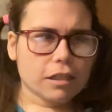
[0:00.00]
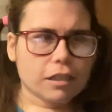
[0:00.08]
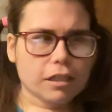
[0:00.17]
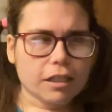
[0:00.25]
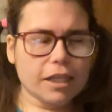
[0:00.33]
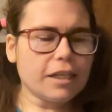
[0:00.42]

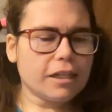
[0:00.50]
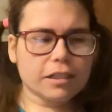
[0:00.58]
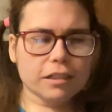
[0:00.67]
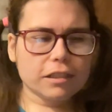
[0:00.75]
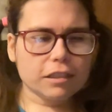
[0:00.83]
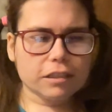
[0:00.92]

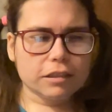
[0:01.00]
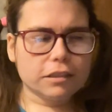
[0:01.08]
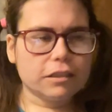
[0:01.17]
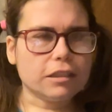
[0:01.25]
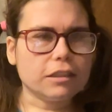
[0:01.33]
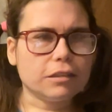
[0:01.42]
Cured
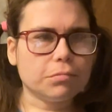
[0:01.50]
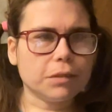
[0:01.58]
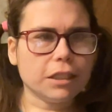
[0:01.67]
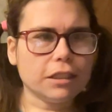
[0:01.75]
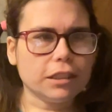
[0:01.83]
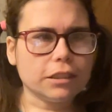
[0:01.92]
just
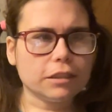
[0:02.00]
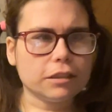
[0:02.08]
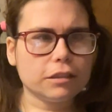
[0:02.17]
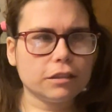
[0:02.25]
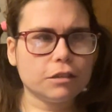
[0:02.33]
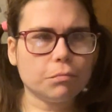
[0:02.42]

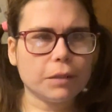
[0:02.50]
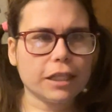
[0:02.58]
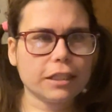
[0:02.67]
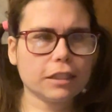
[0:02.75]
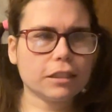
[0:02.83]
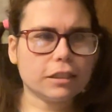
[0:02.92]
means to
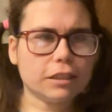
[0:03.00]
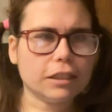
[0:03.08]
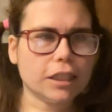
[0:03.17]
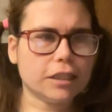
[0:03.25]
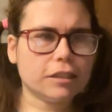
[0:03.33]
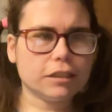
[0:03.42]
make sure
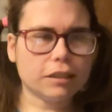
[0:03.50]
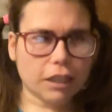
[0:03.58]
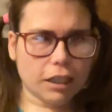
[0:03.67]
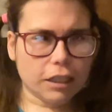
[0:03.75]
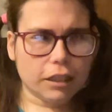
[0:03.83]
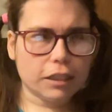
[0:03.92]
it's
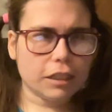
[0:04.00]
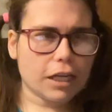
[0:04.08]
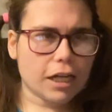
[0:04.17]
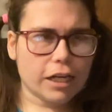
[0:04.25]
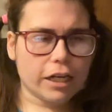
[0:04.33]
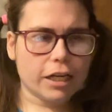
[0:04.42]
done
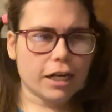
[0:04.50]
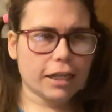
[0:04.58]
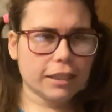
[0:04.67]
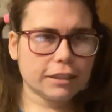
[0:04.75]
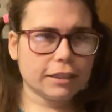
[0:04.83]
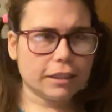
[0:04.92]
and
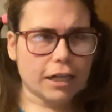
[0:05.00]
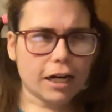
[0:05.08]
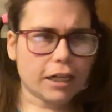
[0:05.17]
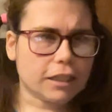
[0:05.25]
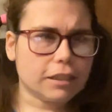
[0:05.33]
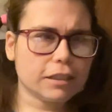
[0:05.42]
nice and
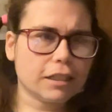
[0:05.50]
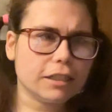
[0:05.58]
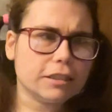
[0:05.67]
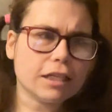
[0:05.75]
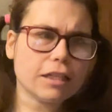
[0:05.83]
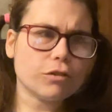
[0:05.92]
hard,
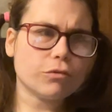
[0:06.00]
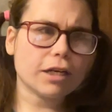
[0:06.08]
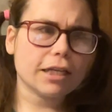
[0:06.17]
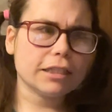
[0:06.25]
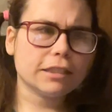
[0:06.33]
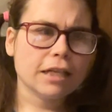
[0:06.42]
because
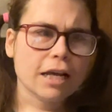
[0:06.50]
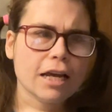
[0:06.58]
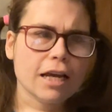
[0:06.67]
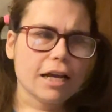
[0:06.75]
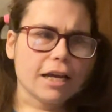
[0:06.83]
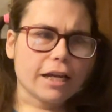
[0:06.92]
otherwise
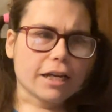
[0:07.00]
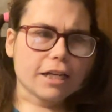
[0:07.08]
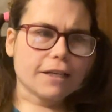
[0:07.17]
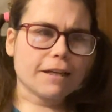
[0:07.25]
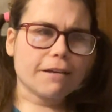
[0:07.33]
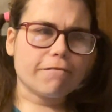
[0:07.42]
it
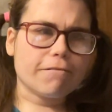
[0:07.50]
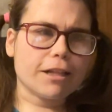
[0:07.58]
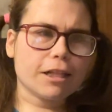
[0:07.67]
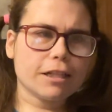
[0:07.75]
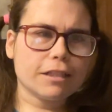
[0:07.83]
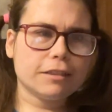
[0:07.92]
can get
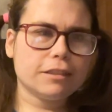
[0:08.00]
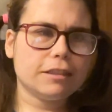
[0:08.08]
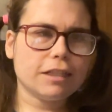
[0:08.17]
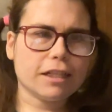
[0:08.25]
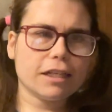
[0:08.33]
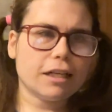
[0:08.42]
really
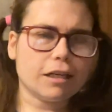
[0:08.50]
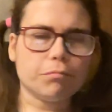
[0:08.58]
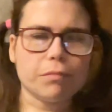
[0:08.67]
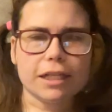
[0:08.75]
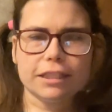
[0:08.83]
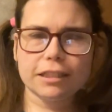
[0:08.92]
sticky and
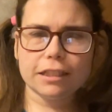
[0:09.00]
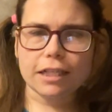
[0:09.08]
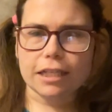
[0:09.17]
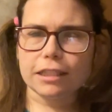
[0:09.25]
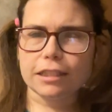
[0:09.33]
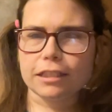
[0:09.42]
messy,
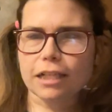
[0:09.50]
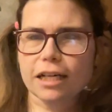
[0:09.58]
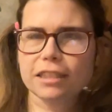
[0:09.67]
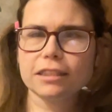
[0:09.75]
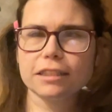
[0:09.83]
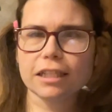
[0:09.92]
and it's
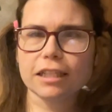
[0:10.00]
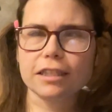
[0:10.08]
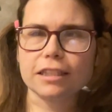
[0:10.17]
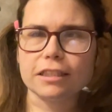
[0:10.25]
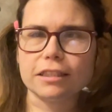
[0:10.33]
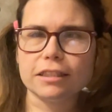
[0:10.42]
hard to get
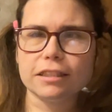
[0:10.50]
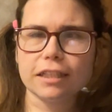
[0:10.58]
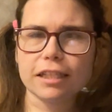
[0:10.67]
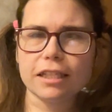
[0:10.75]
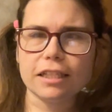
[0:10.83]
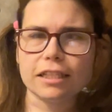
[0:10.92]
the
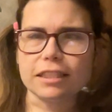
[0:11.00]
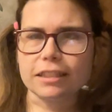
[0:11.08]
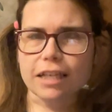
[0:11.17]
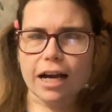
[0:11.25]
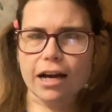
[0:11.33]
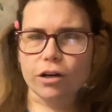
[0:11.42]
stickiness
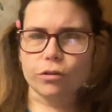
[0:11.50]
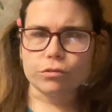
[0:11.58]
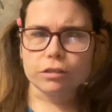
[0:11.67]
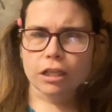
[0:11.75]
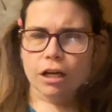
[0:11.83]
out.